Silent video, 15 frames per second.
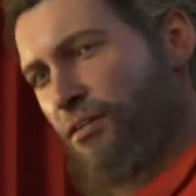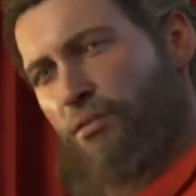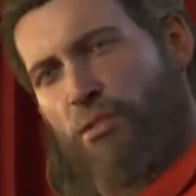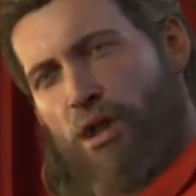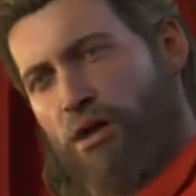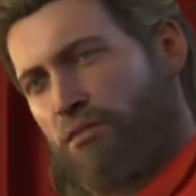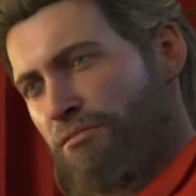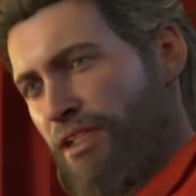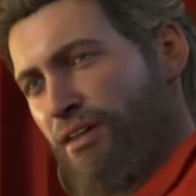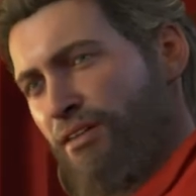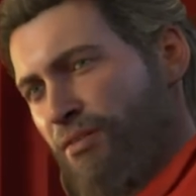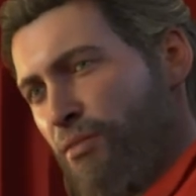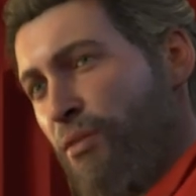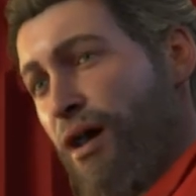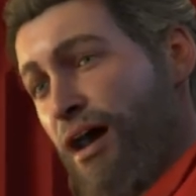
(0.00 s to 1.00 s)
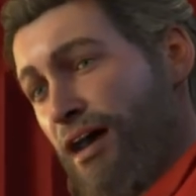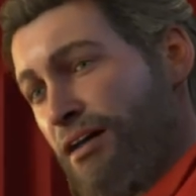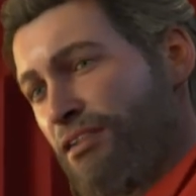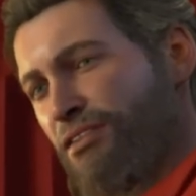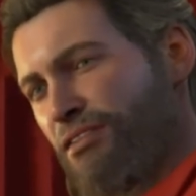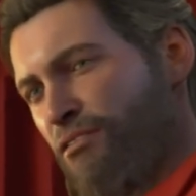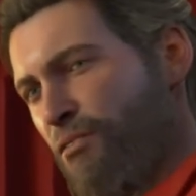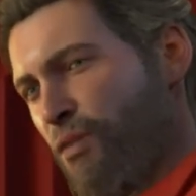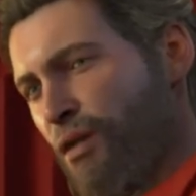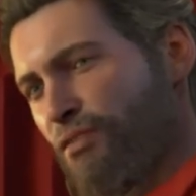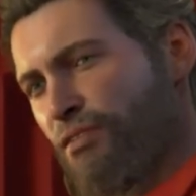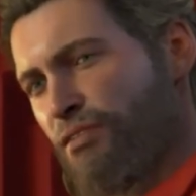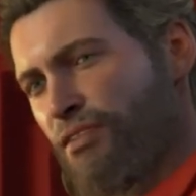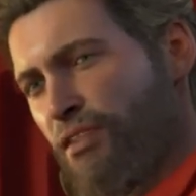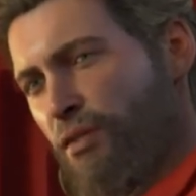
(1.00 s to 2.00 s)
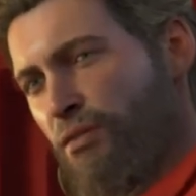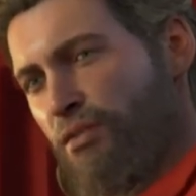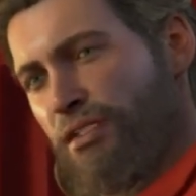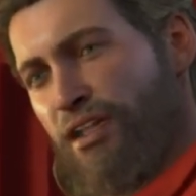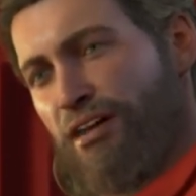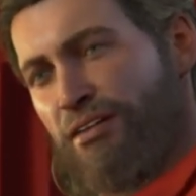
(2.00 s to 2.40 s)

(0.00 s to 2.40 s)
You are very wise for one so